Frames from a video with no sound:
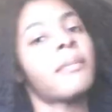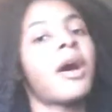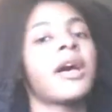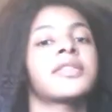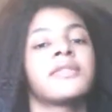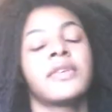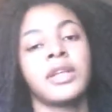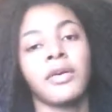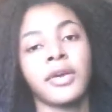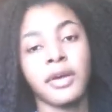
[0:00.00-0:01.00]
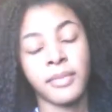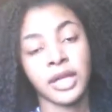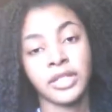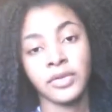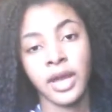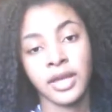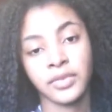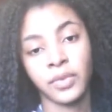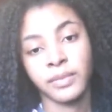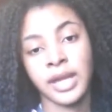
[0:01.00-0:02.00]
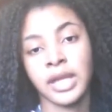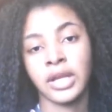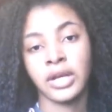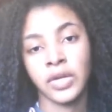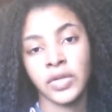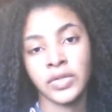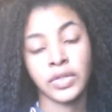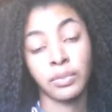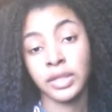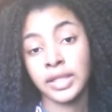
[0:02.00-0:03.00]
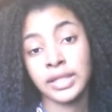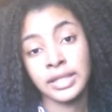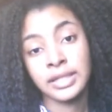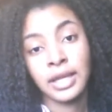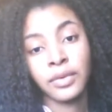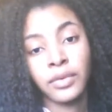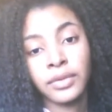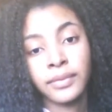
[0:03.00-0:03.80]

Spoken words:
pause the video and come back to you guys when my hair is completely detangled.